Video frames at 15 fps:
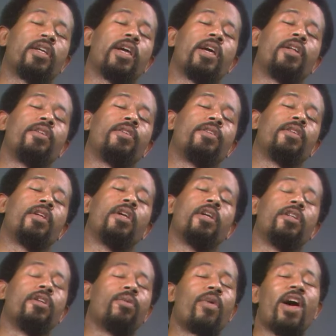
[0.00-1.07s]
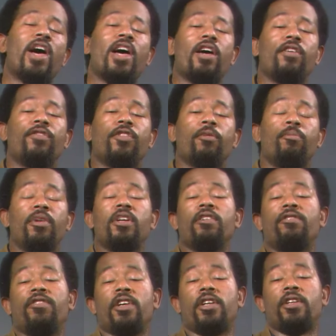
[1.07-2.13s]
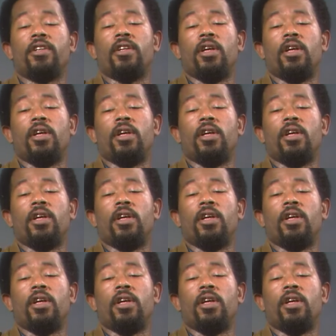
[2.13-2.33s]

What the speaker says: can derive the benefit